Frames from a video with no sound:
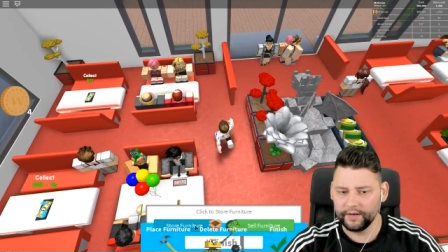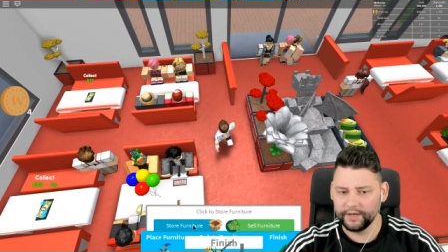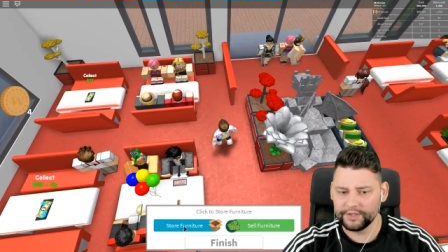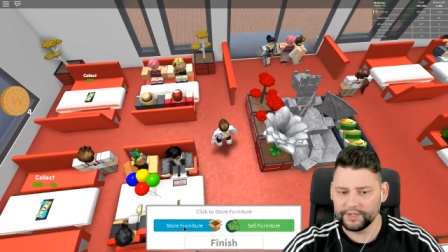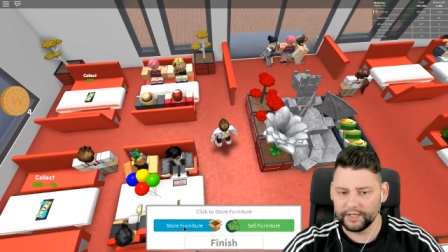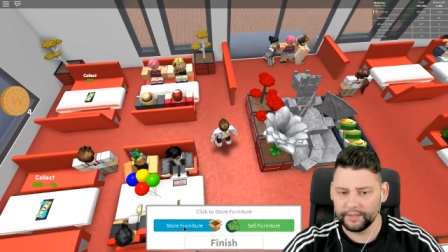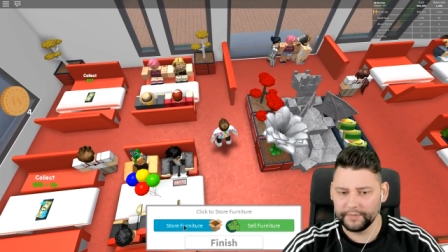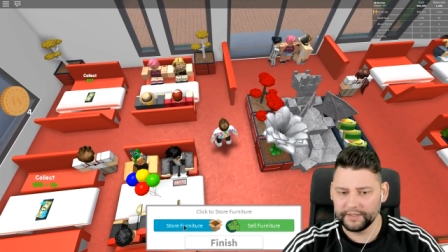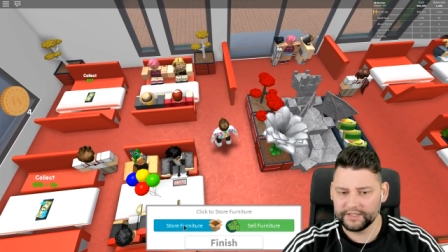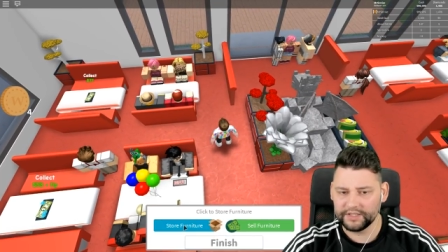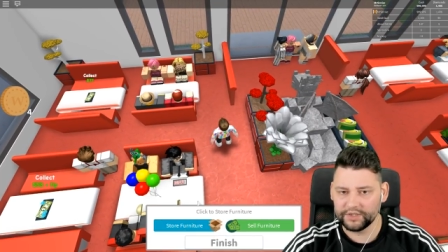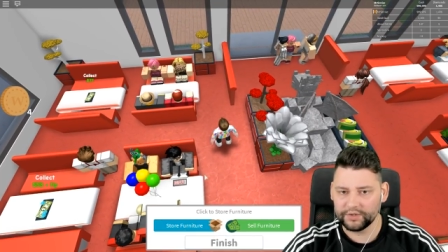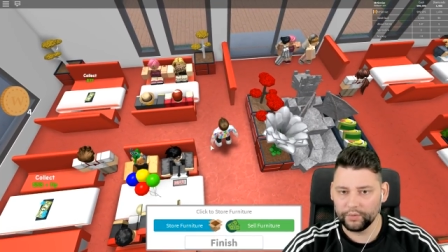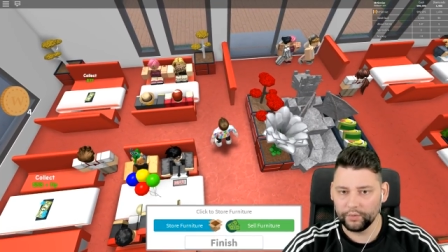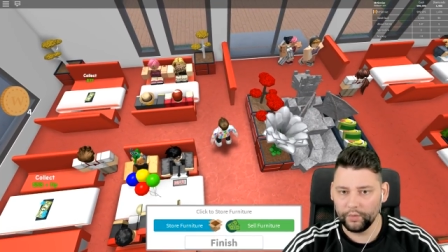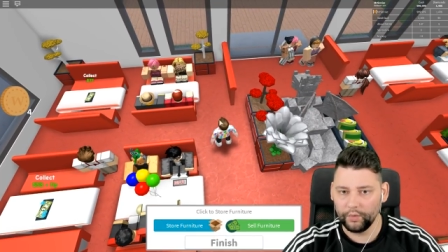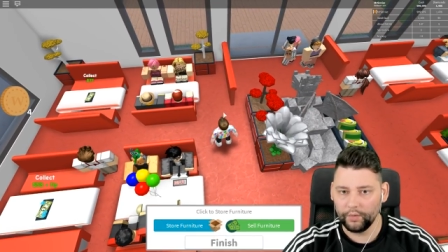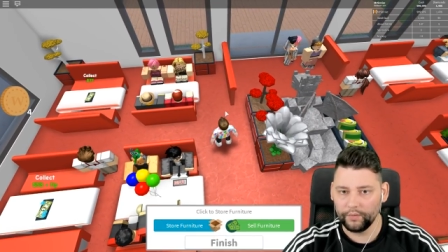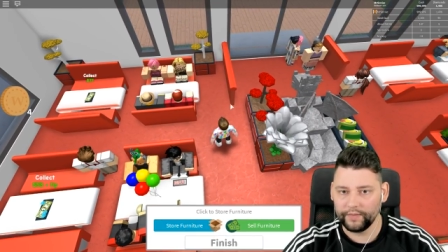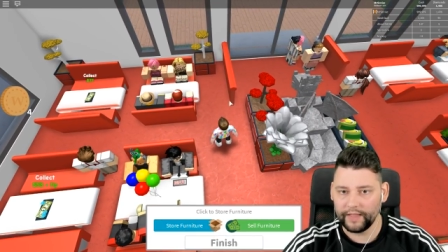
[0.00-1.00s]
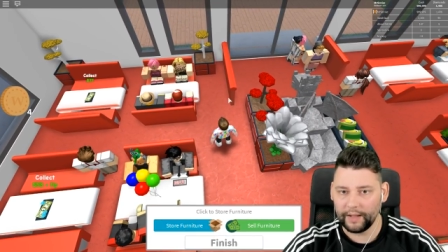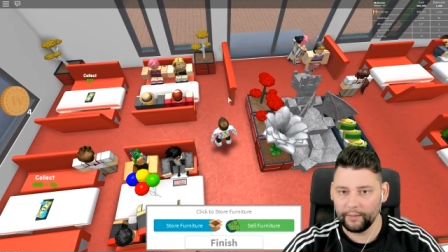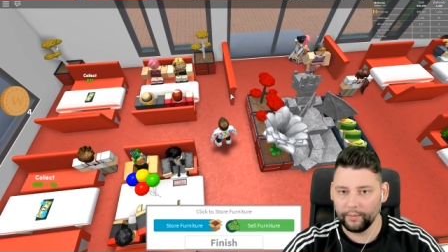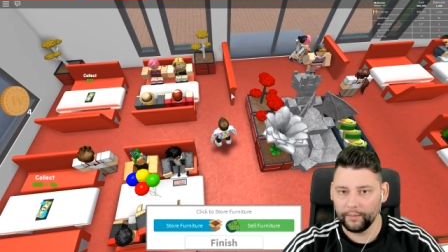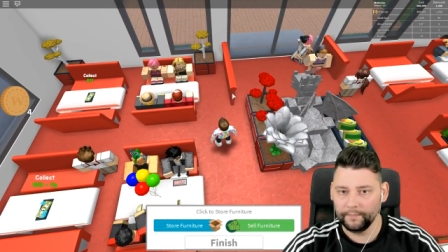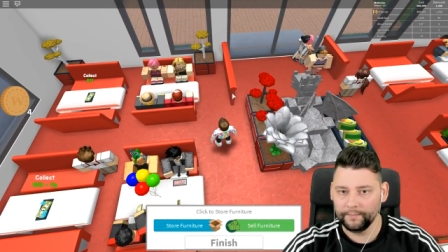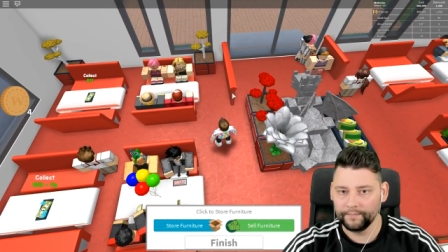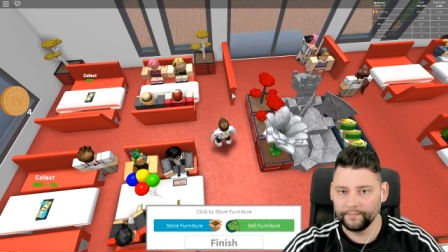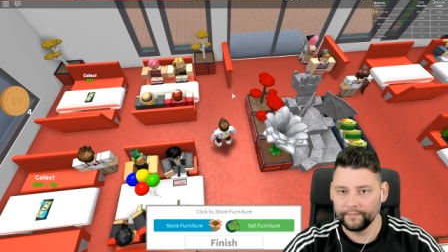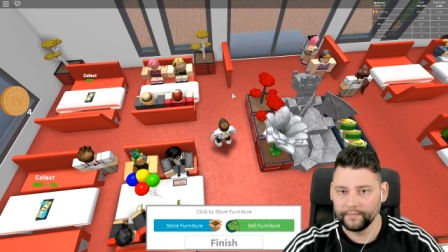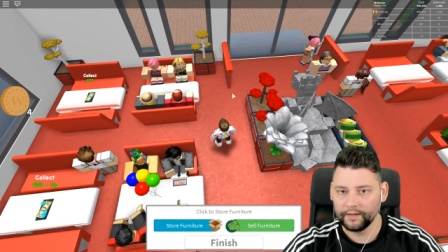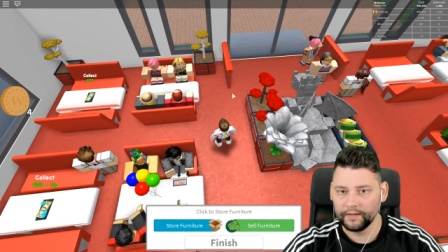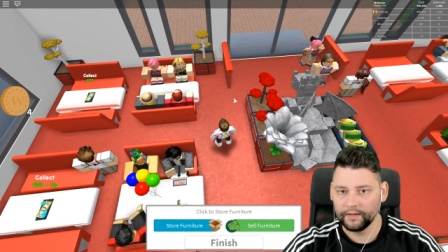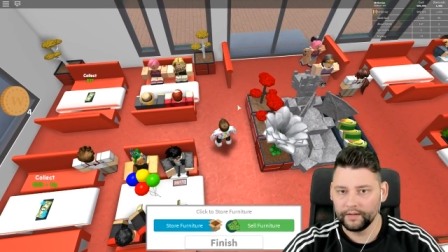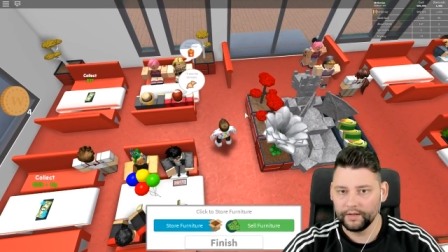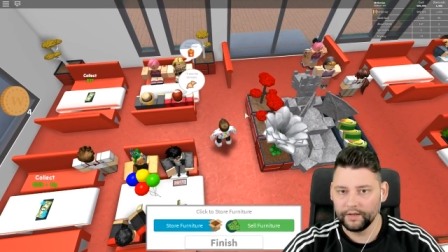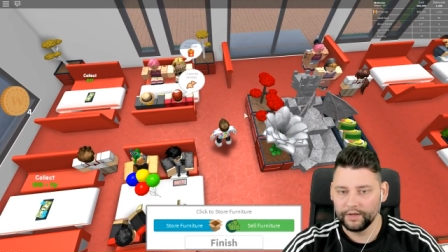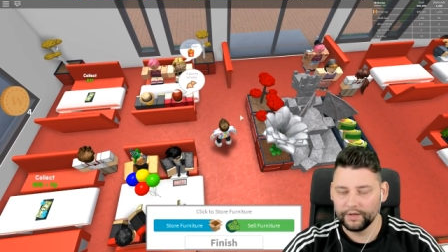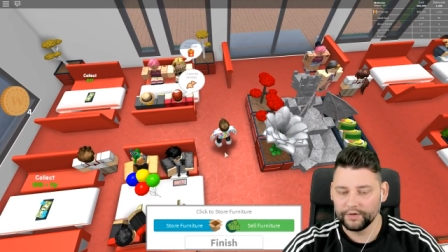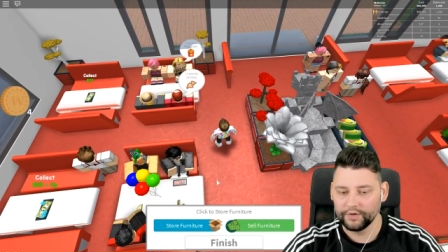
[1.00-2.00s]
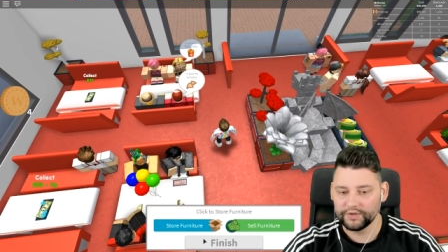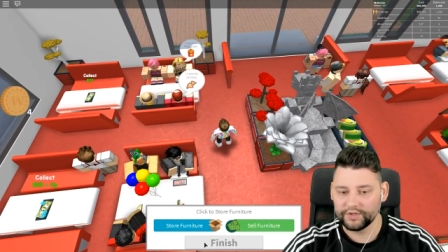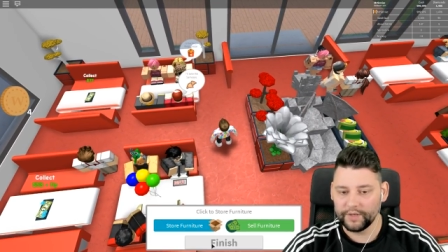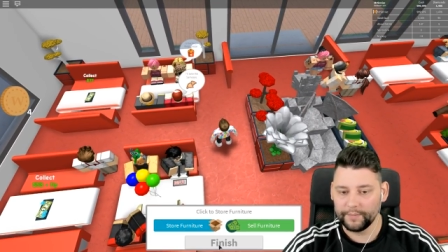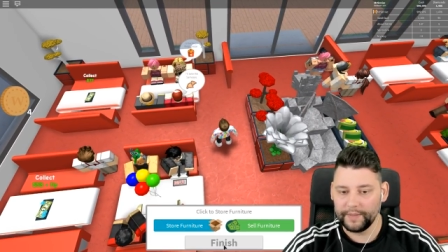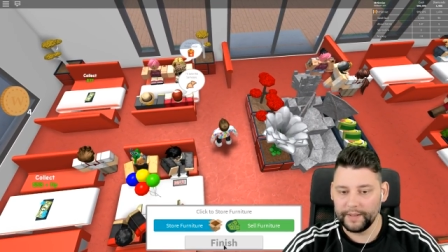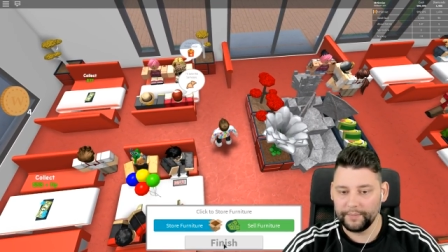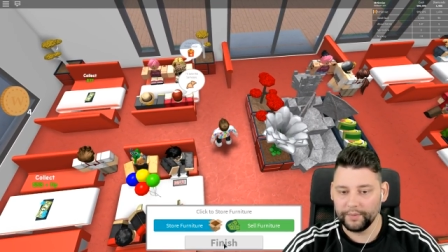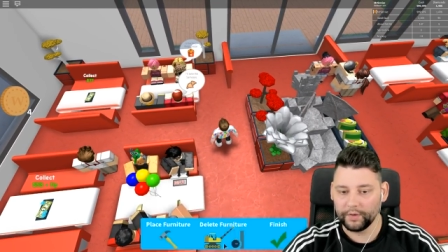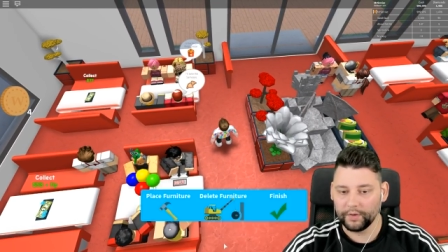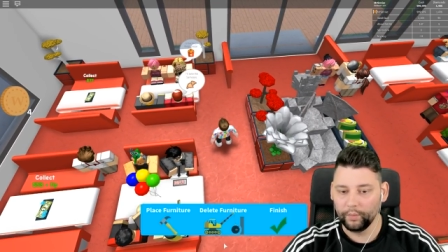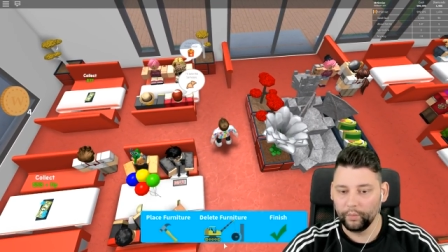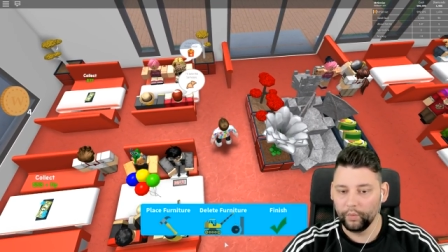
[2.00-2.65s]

furniture. Let me store that one. Just so people